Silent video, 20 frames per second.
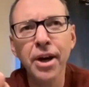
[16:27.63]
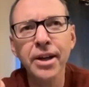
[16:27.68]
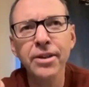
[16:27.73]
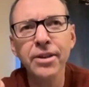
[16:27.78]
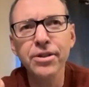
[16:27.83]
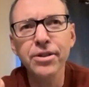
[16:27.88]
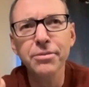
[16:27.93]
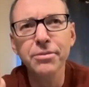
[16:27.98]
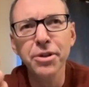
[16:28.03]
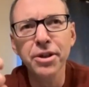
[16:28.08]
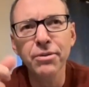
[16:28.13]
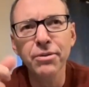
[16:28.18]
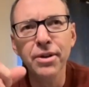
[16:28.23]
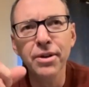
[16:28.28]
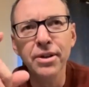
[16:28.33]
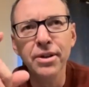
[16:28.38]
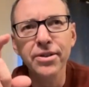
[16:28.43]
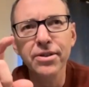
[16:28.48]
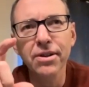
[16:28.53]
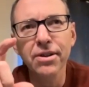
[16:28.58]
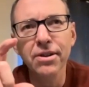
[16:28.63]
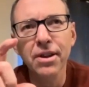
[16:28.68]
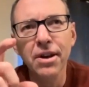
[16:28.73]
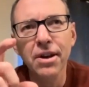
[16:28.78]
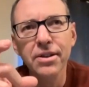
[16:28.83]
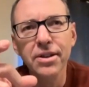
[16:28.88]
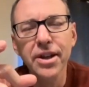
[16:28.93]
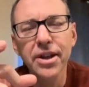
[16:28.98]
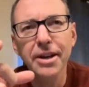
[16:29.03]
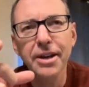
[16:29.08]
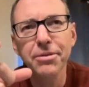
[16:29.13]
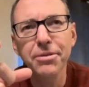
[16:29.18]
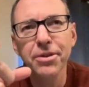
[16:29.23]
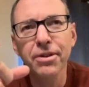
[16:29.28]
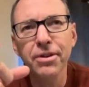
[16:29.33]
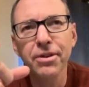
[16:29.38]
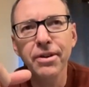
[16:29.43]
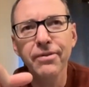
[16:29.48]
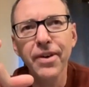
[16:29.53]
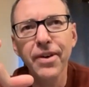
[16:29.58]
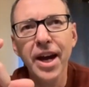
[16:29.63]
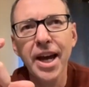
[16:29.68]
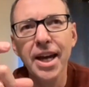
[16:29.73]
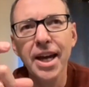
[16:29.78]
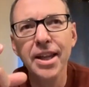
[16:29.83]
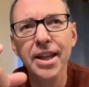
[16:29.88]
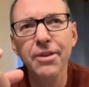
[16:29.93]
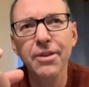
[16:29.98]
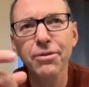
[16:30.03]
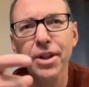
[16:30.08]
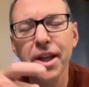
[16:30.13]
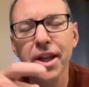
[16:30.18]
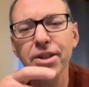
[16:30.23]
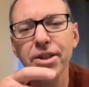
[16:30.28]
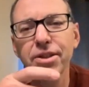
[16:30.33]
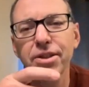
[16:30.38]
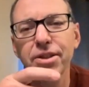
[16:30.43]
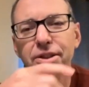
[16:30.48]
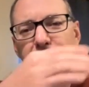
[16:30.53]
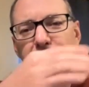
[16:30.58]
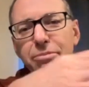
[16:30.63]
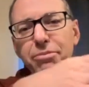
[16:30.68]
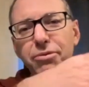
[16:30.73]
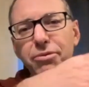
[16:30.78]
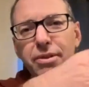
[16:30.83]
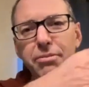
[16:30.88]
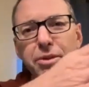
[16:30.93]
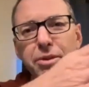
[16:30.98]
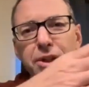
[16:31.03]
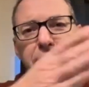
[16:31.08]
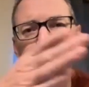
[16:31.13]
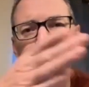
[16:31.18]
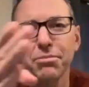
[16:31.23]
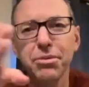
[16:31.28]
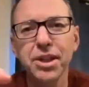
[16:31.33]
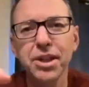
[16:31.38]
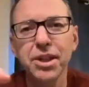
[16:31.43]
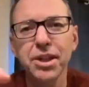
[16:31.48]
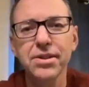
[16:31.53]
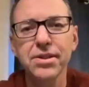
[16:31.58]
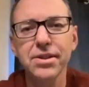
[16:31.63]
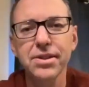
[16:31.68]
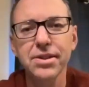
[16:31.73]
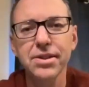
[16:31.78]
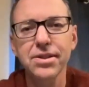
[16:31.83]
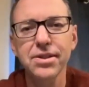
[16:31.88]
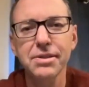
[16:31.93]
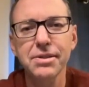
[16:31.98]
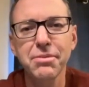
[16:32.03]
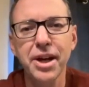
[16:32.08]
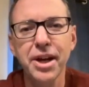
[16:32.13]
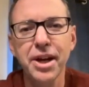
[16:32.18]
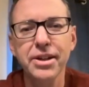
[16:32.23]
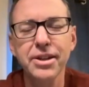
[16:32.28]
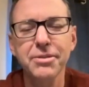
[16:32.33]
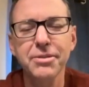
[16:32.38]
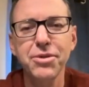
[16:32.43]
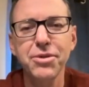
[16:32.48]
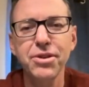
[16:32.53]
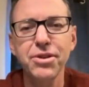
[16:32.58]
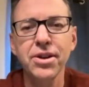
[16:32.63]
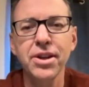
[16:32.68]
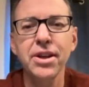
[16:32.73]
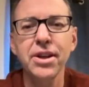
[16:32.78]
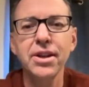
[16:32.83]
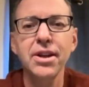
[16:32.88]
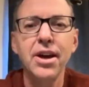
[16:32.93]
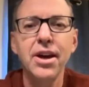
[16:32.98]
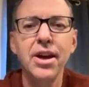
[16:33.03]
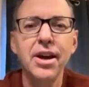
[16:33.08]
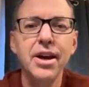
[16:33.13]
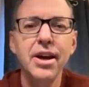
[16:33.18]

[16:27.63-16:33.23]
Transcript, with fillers: I used to be a realtor a long time ago. And if I had that relationship with a bunch of businesses in my community,